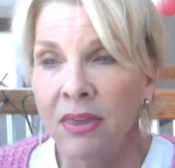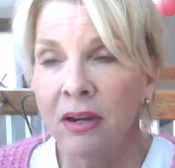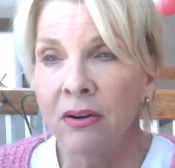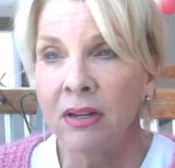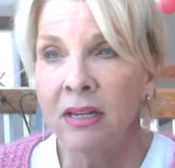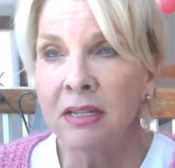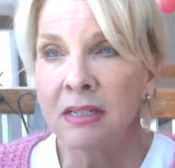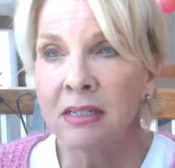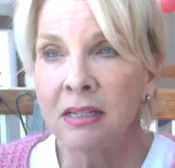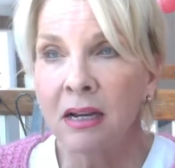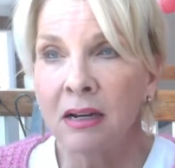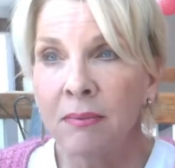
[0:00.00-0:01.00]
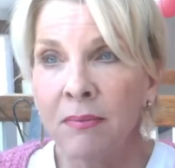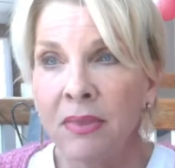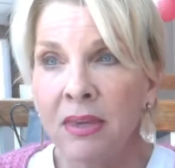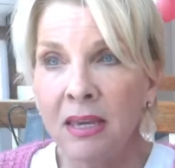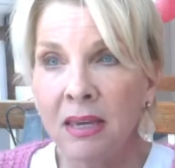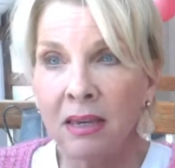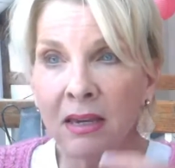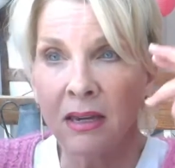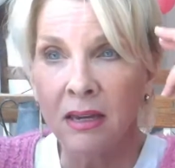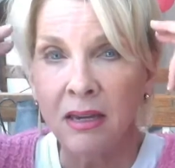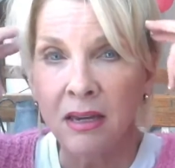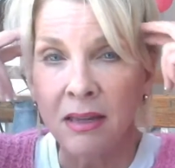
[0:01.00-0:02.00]
is the
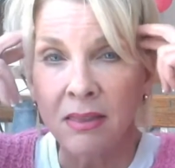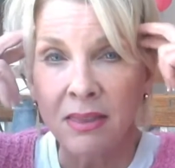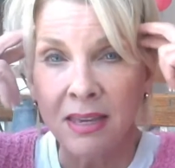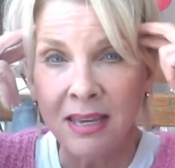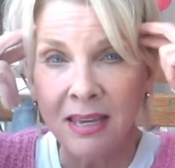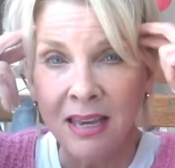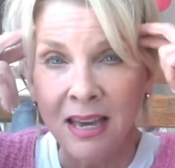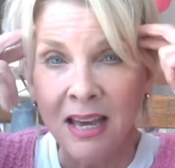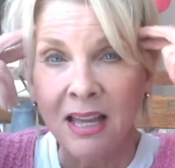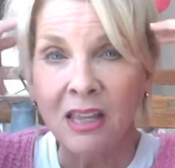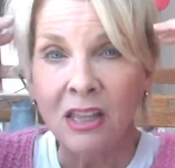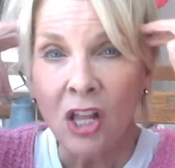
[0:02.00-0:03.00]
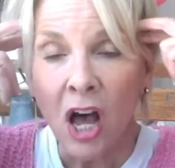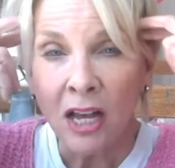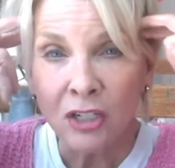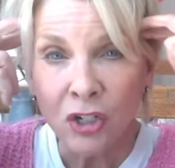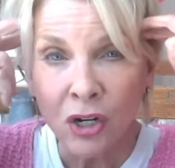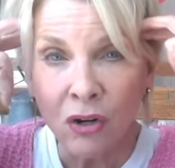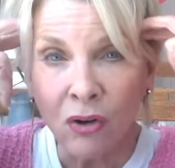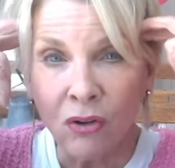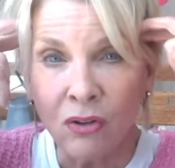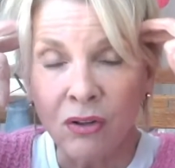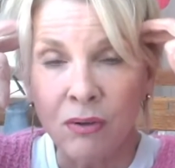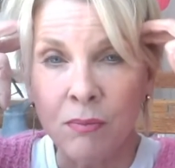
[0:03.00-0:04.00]

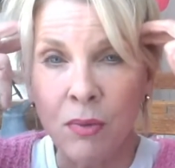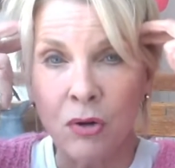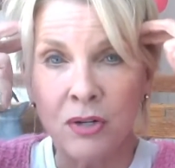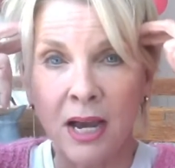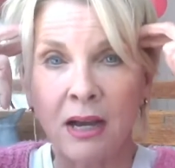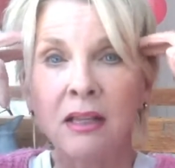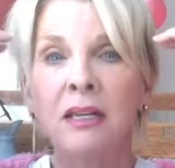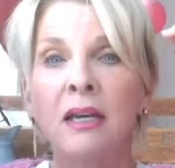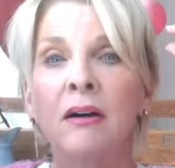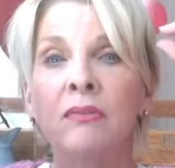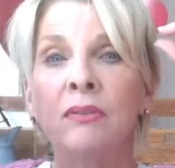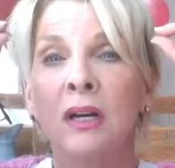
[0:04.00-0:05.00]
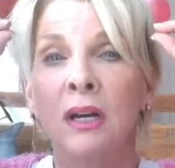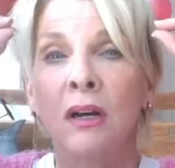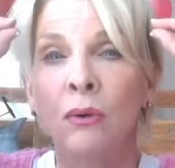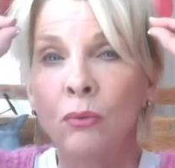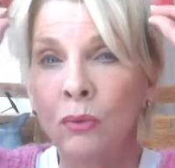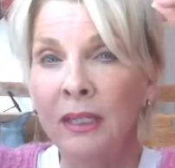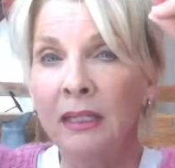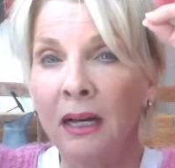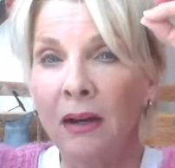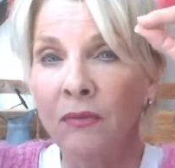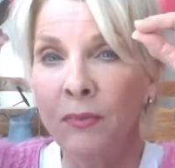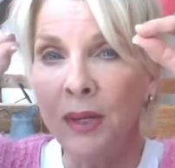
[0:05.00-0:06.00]
logical modality
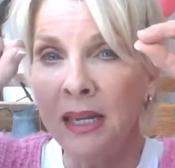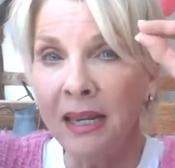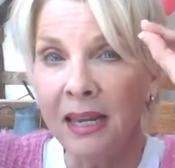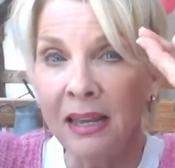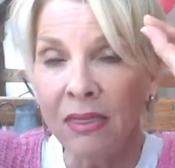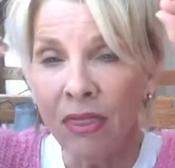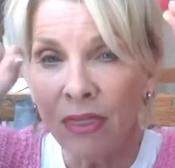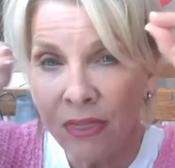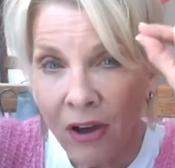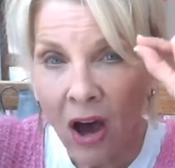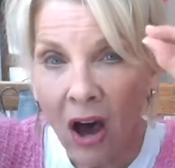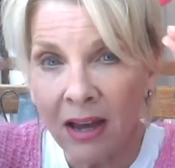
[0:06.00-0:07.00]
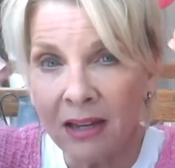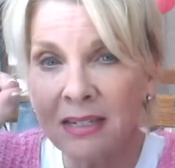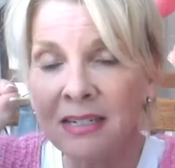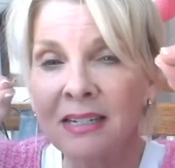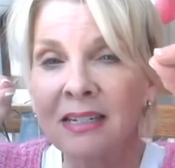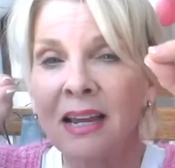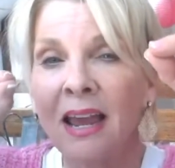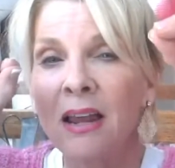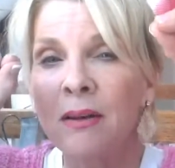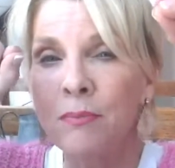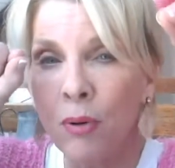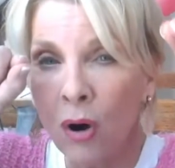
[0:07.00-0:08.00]
of being in thought
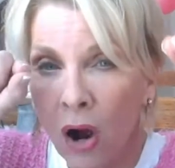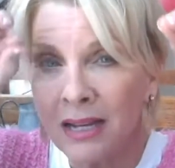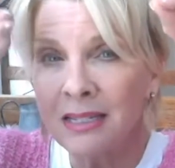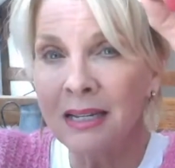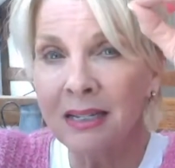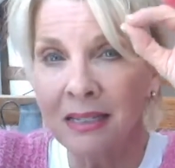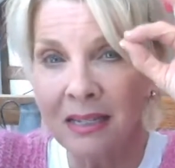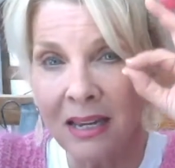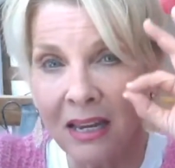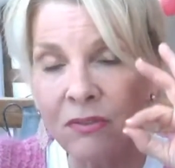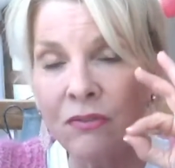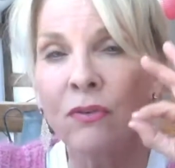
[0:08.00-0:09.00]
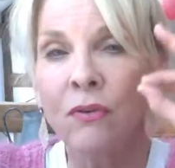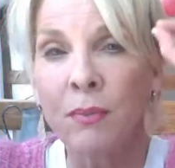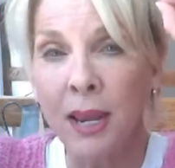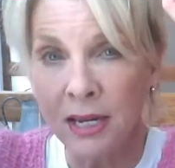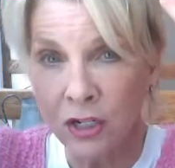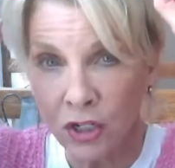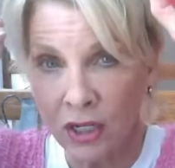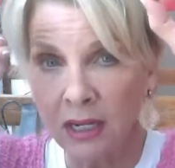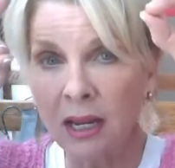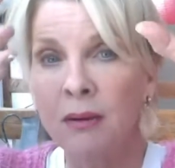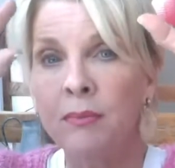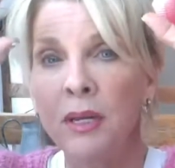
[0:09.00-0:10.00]
and processing information
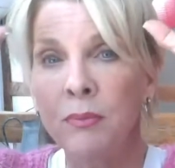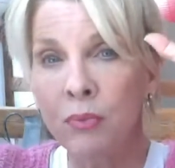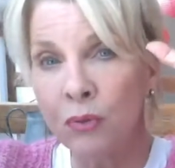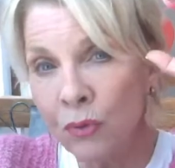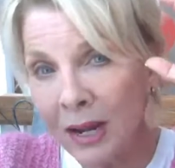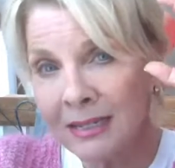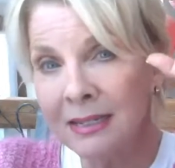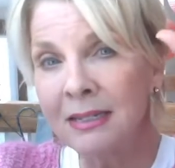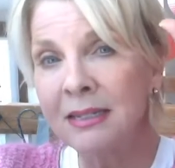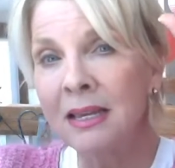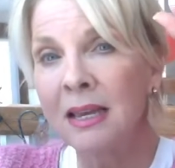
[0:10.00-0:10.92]
and being present.